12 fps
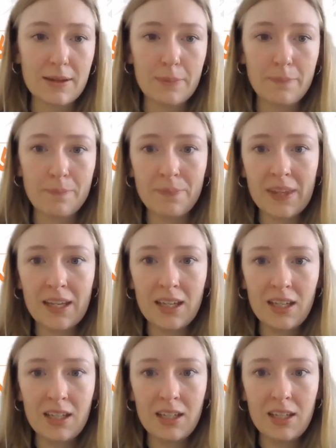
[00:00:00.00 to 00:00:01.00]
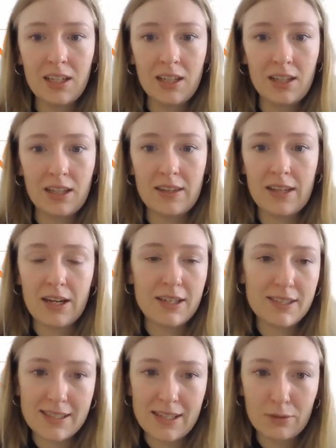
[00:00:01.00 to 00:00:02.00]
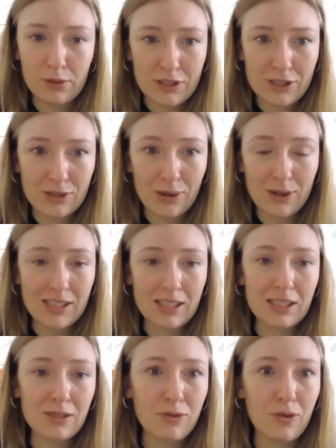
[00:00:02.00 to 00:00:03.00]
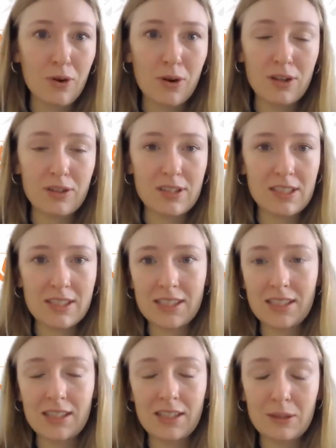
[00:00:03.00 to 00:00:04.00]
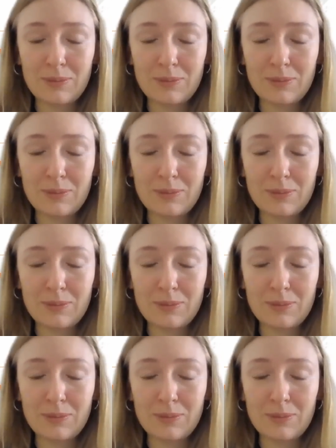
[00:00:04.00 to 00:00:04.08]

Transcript: And there are several sources for this